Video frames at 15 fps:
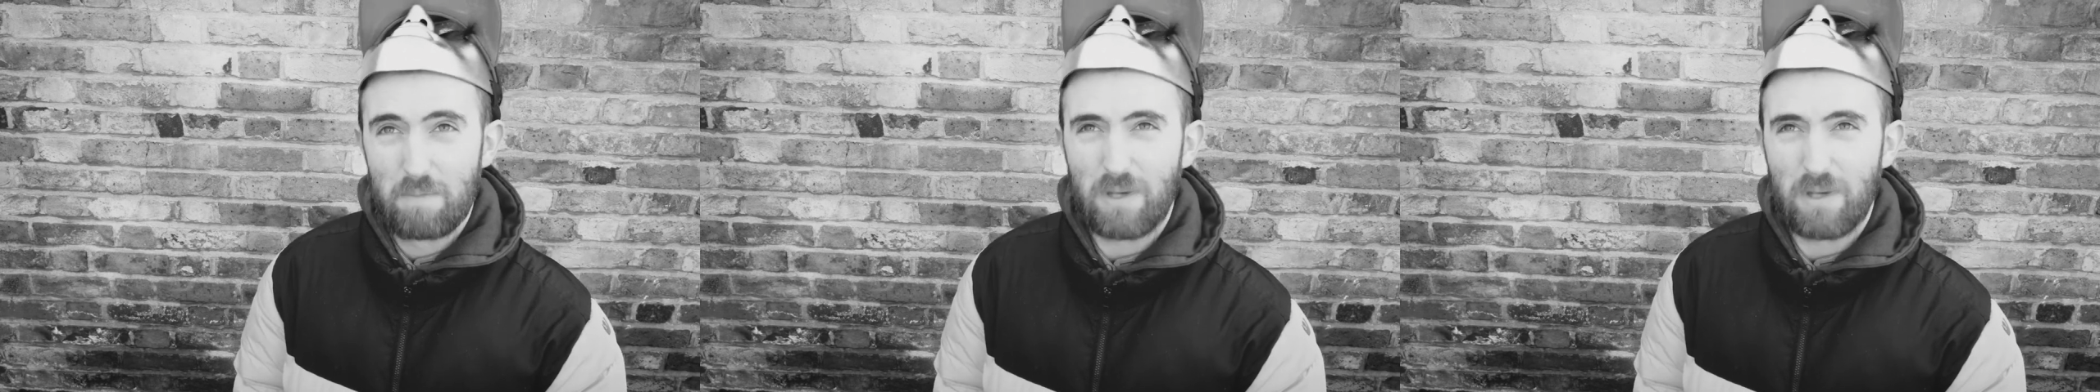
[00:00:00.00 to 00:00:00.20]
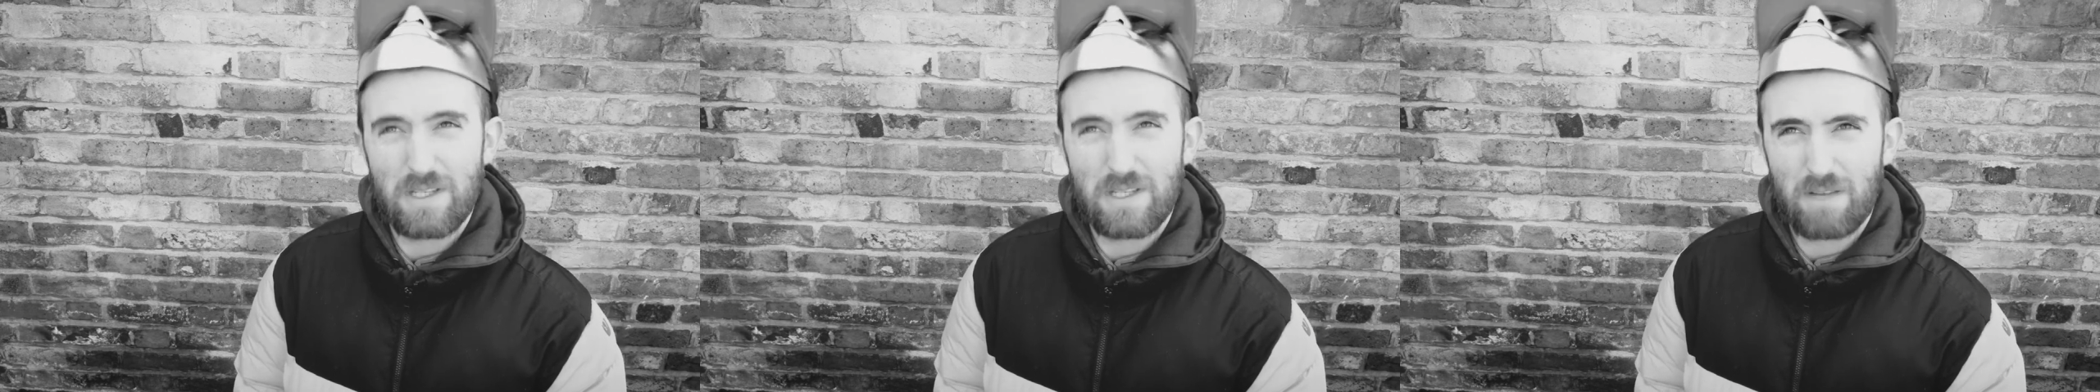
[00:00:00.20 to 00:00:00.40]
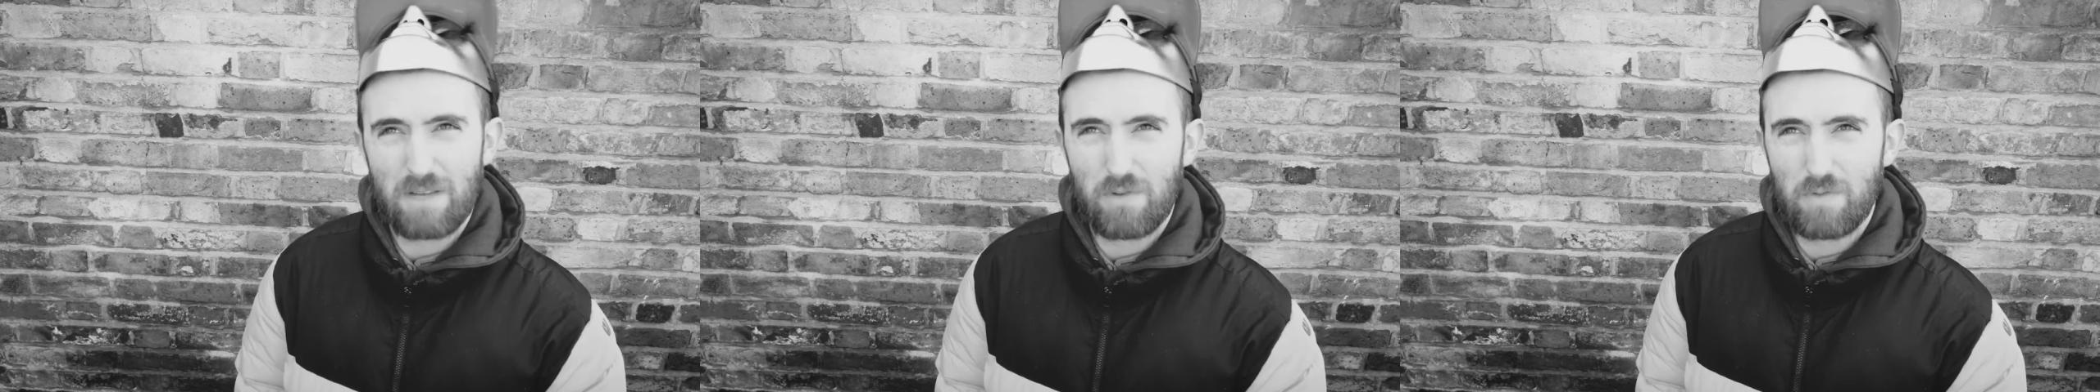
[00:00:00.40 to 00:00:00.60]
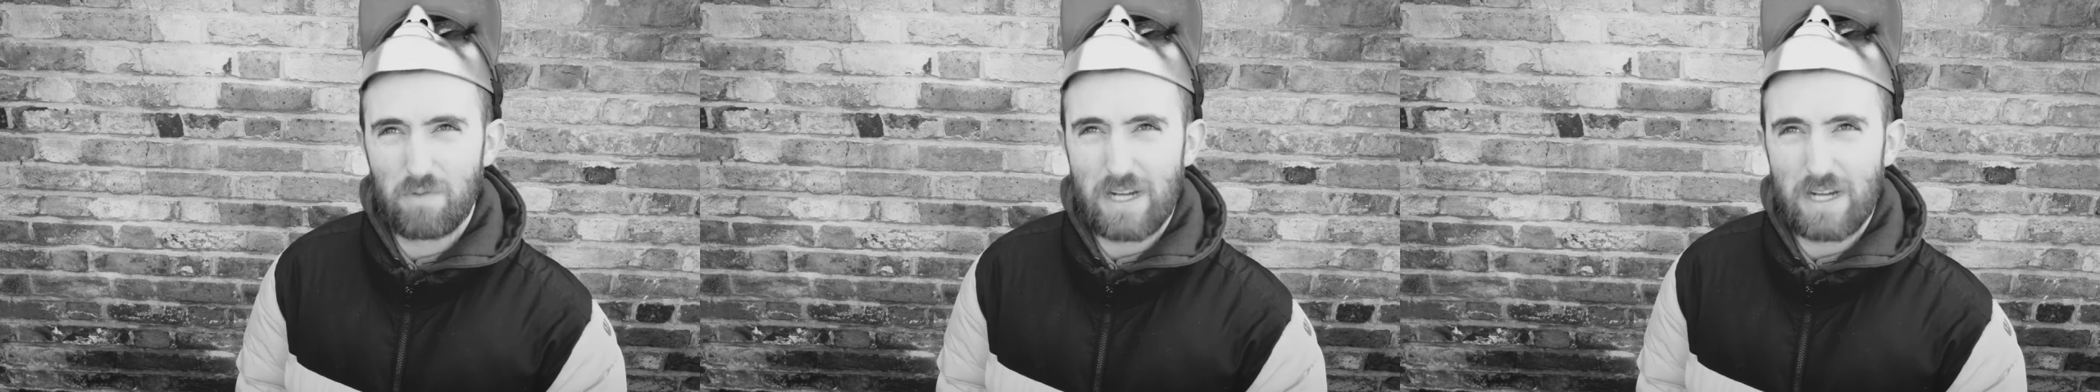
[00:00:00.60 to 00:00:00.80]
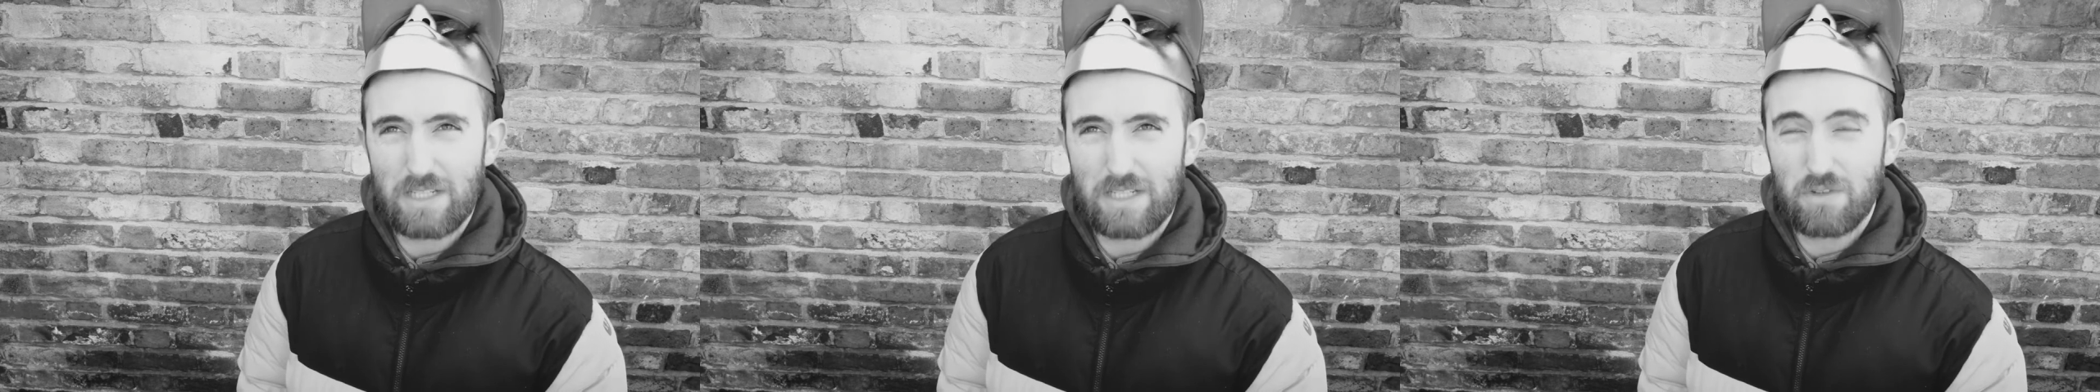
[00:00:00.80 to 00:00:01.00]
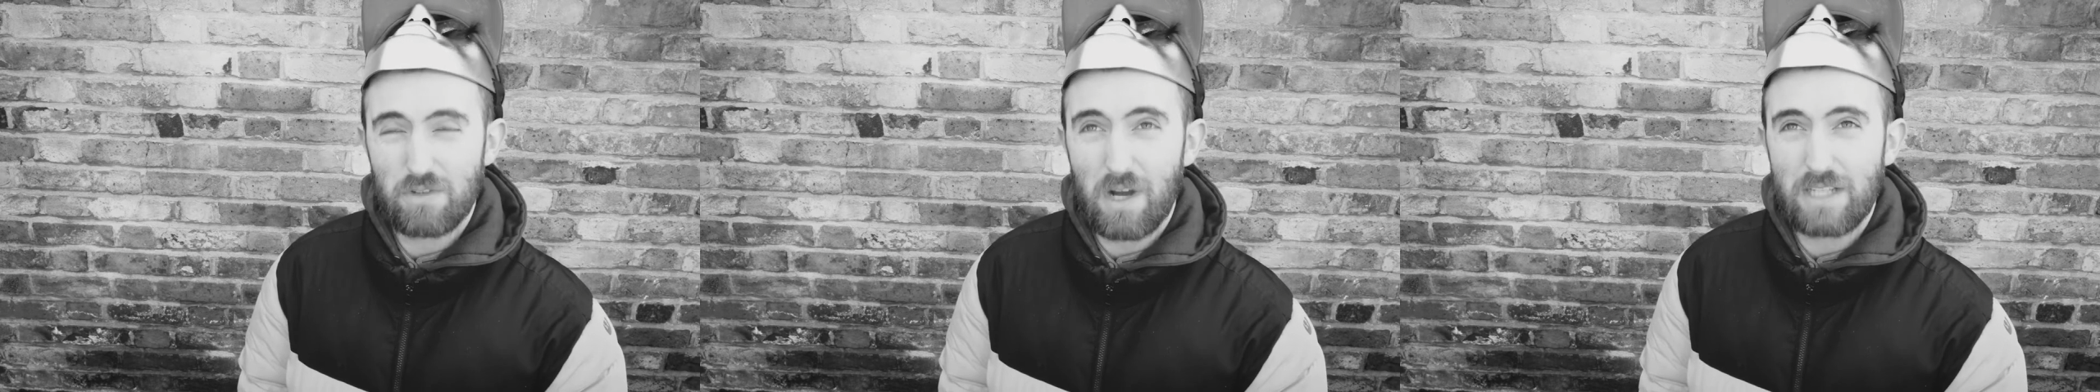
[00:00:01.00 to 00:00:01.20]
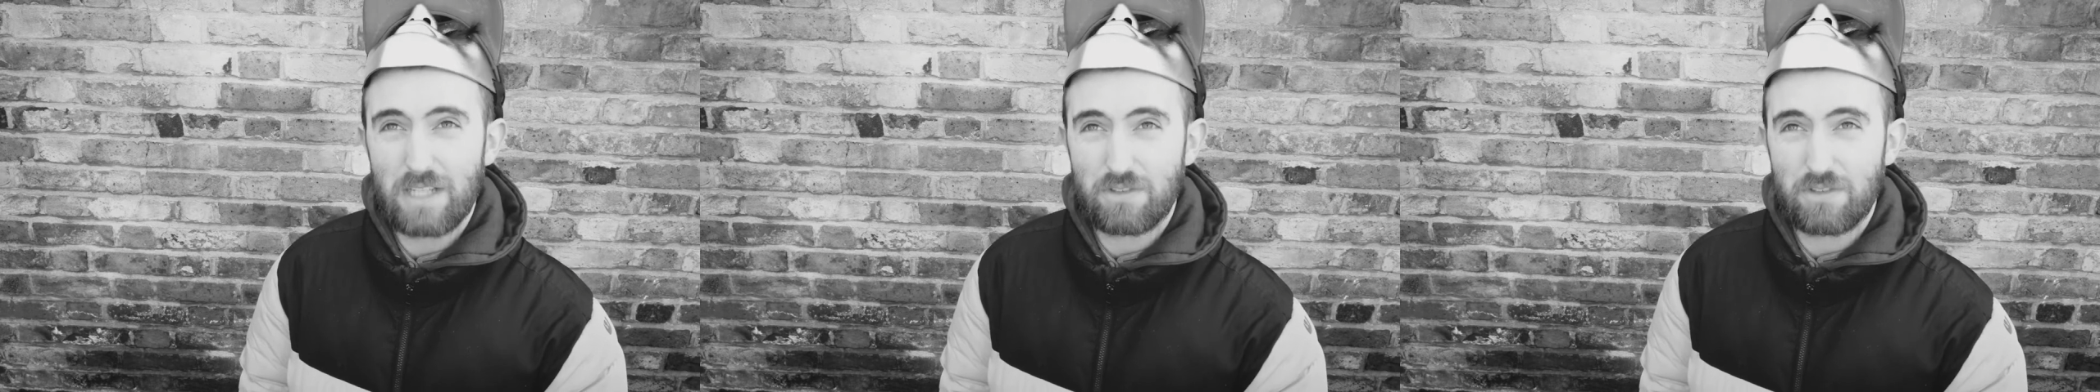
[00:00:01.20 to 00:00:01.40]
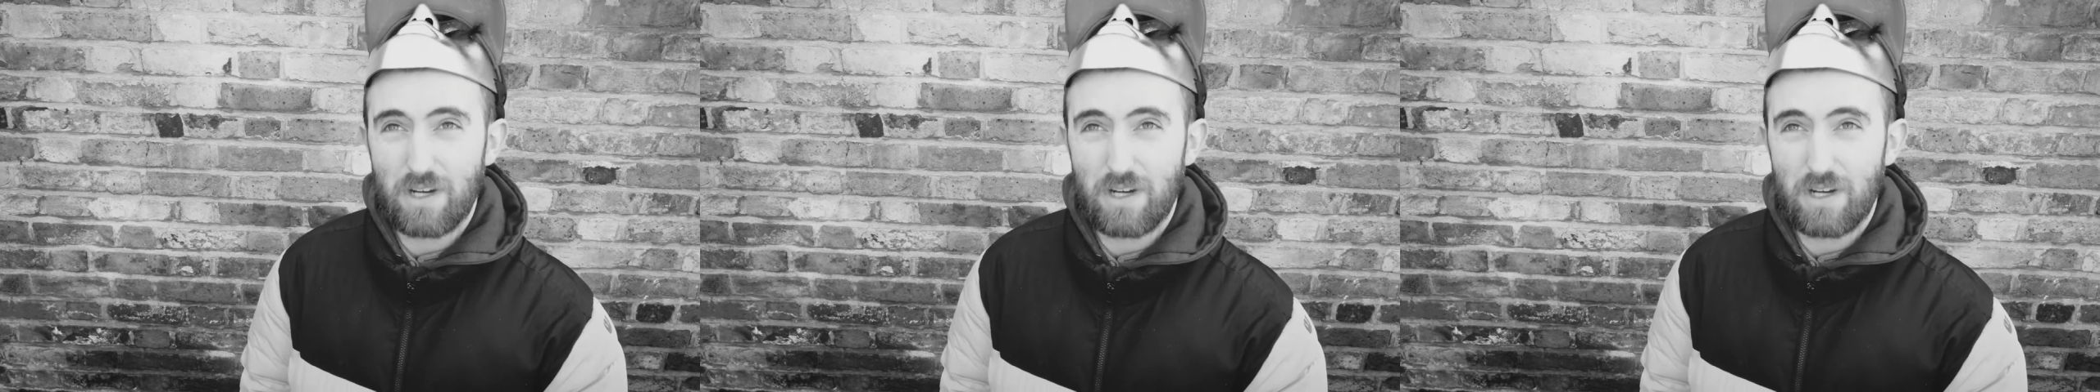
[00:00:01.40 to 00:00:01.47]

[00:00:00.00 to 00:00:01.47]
because I've already tried